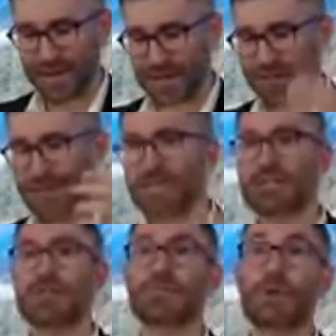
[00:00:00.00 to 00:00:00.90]

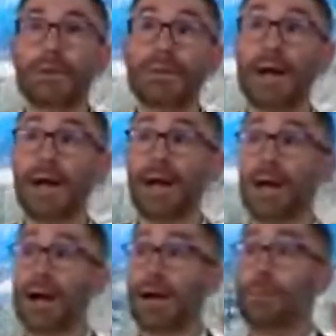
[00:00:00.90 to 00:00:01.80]
identification of the
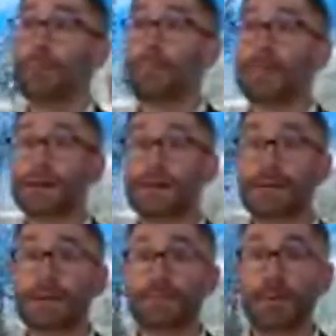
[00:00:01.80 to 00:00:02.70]
problem.
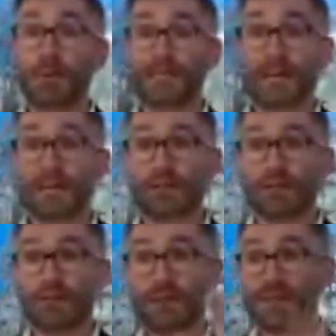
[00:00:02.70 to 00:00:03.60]
Both sides are
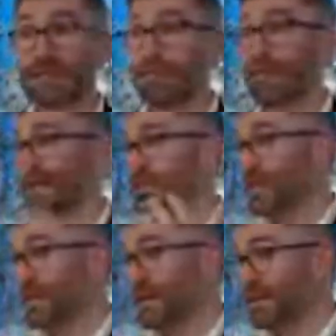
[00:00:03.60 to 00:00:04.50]
agreeing that something has to
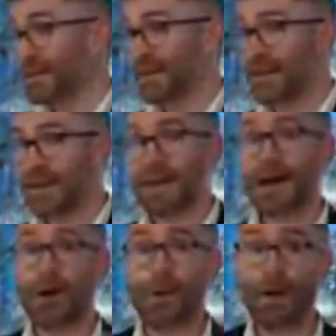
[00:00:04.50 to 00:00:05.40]
be done.
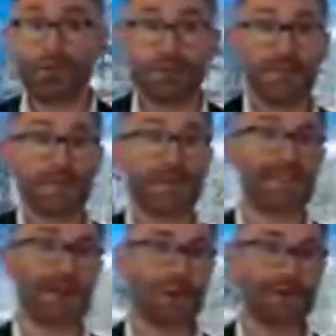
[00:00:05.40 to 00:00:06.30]
However,
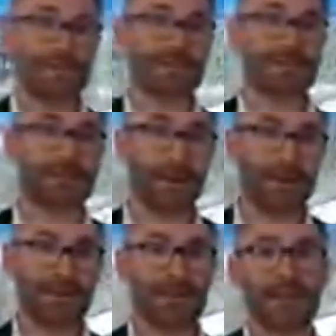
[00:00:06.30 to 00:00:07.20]
the US is
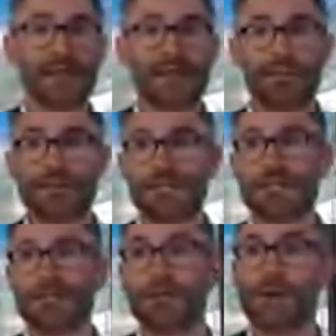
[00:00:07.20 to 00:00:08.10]
currently in a
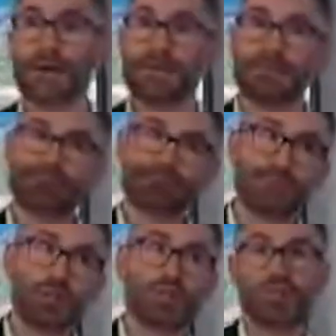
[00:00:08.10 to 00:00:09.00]
position where
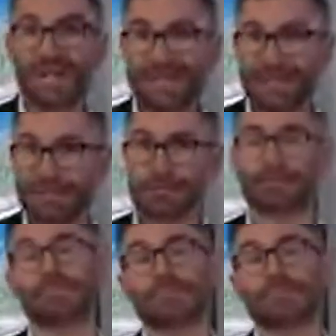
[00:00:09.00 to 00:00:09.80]
constructive,